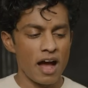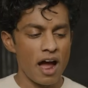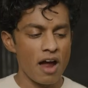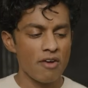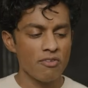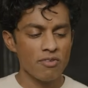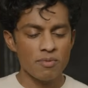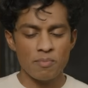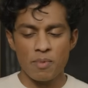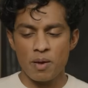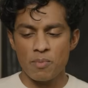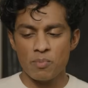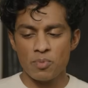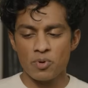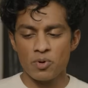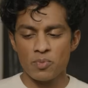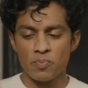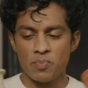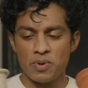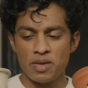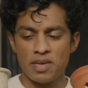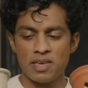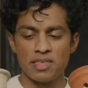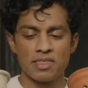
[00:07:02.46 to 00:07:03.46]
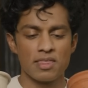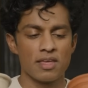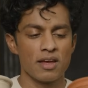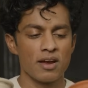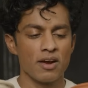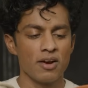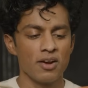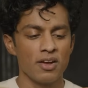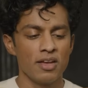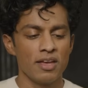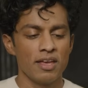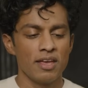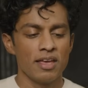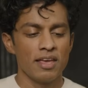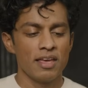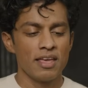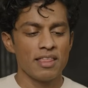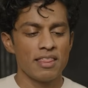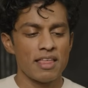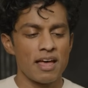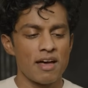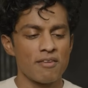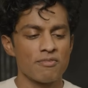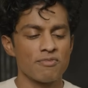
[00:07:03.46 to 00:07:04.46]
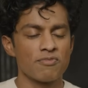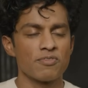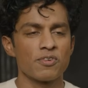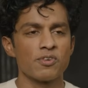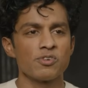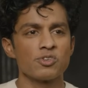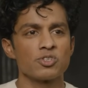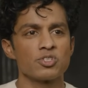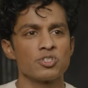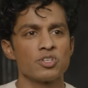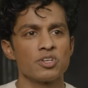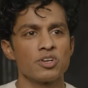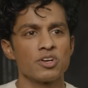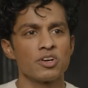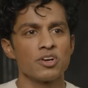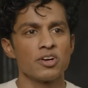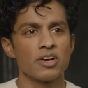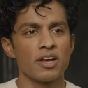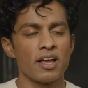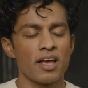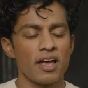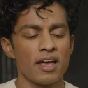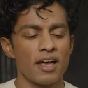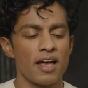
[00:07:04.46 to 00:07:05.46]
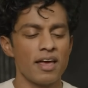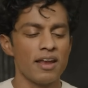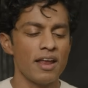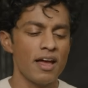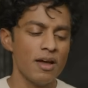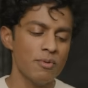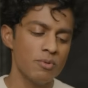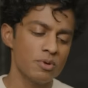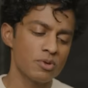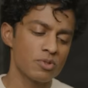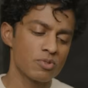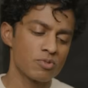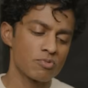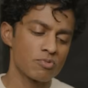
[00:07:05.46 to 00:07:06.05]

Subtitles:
I remember being there that first year, and I would